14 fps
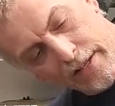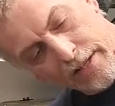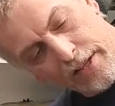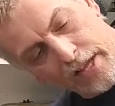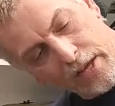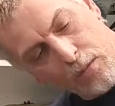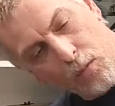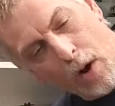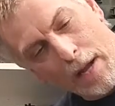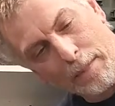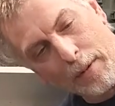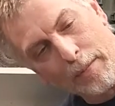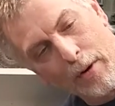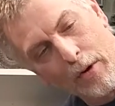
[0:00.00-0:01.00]
the
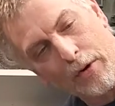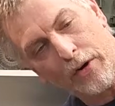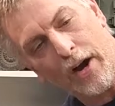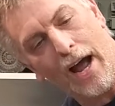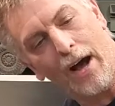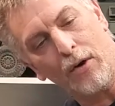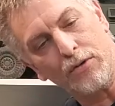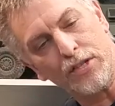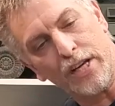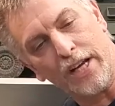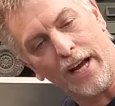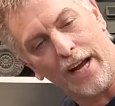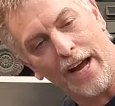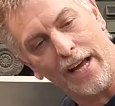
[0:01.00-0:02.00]
wiper motor
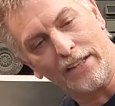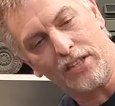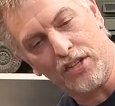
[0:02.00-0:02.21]
housing. I got the